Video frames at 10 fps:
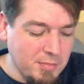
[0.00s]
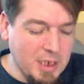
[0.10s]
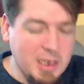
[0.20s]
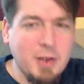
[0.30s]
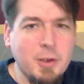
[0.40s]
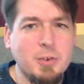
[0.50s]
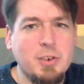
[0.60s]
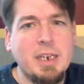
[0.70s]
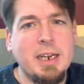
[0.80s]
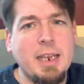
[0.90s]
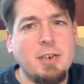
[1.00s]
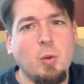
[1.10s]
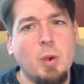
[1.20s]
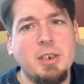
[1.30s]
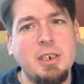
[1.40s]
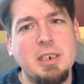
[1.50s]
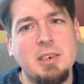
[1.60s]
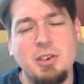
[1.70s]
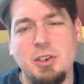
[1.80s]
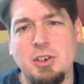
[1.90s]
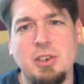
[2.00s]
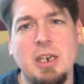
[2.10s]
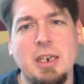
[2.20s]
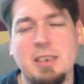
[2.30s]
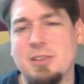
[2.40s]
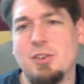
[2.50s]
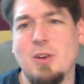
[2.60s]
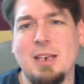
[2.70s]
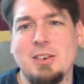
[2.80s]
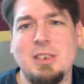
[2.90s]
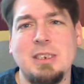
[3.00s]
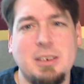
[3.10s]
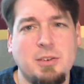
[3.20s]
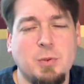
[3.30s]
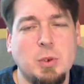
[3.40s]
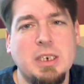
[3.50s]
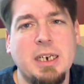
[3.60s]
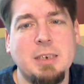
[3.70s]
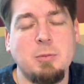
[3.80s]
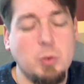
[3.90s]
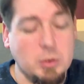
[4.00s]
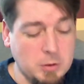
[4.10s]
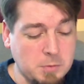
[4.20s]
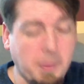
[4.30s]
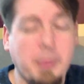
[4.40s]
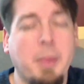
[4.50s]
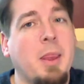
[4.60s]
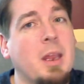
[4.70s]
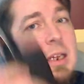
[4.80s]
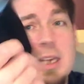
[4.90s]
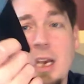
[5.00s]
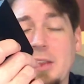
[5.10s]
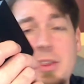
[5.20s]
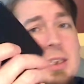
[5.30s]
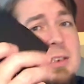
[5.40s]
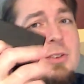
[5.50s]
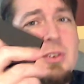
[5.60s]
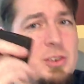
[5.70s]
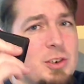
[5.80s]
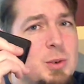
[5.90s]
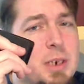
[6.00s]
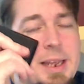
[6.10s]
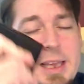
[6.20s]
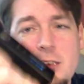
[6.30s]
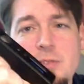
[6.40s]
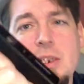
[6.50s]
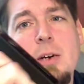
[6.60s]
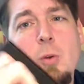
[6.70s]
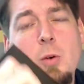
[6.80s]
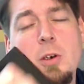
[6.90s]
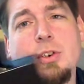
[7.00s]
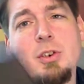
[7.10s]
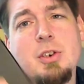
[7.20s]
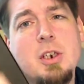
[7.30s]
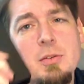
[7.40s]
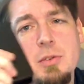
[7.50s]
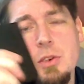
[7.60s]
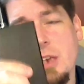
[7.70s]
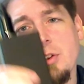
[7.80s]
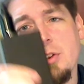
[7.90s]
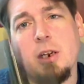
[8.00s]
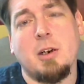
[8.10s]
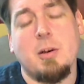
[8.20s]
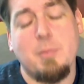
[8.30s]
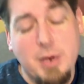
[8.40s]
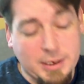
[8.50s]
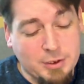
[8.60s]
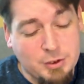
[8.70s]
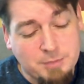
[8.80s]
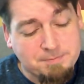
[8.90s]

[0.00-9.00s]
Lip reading: you know, your DNA 20 is just not scratching the itch for you anymore, I think you could do a hell of a lot worse for less than $100.